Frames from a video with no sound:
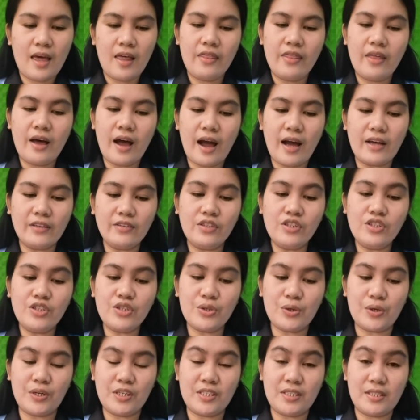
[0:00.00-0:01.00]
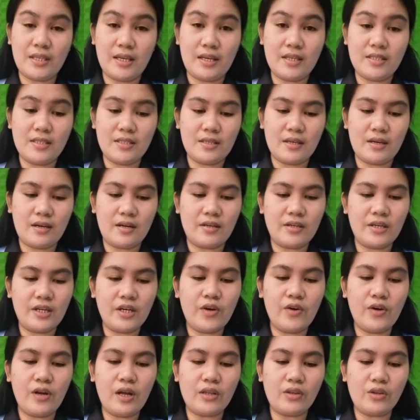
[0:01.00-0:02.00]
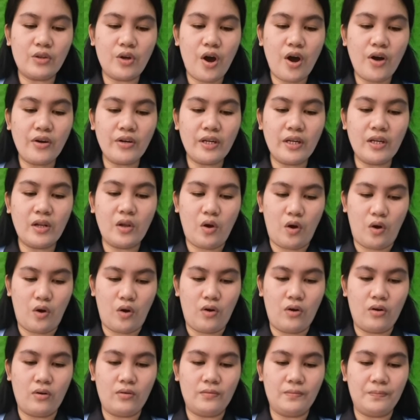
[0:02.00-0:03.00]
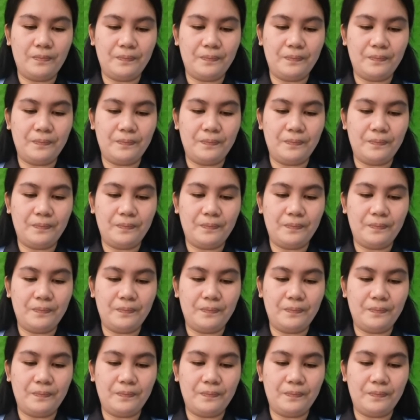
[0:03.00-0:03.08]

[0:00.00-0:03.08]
The other source is regulatory law.